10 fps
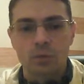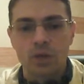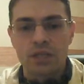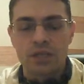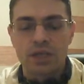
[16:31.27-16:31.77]

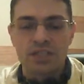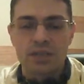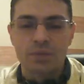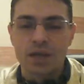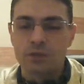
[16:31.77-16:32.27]
white has
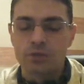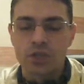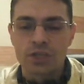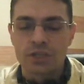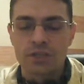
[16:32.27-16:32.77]
some kind of
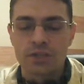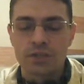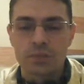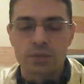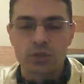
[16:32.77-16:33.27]
chances
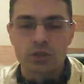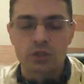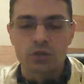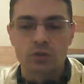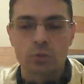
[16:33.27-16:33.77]
in this
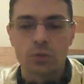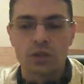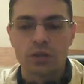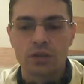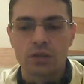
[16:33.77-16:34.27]
position to
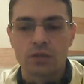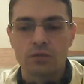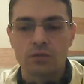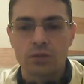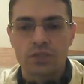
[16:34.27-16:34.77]
win.
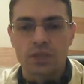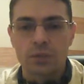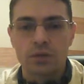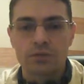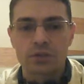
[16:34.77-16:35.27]
For
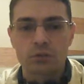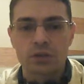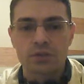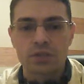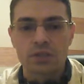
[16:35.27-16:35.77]
example, after
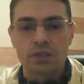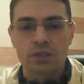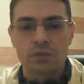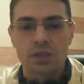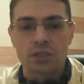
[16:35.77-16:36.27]
rook
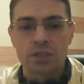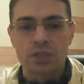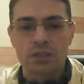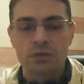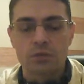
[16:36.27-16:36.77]
f6, white
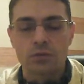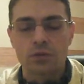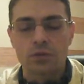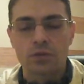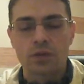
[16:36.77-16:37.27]
takes the
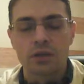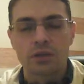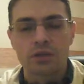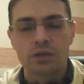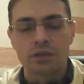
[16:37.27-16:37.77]
rook,
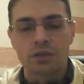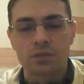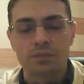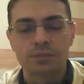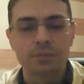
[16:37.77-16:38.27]
and
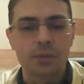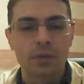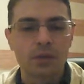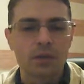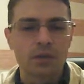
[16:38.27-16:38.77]

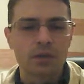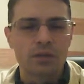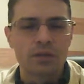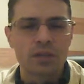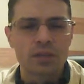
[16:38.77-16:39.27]

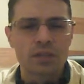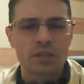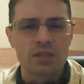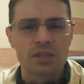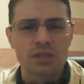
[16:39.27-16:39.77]

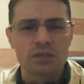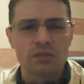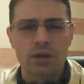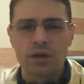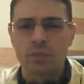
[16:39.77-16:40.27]
this is
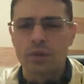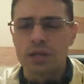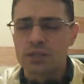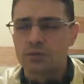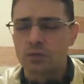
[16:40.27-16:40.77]
very
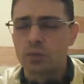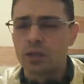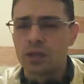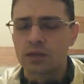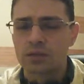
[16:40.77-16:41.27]
unpleasant for
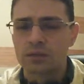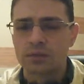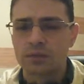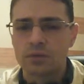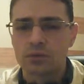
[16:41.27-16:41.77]
black
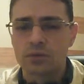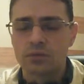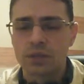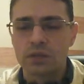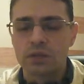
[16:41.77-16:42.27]
to
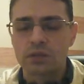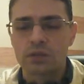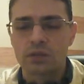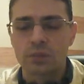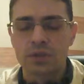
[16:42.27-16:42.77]
defend
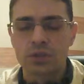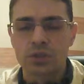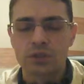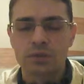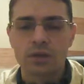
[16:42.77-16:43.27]
the
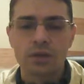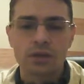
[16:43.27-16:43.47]
position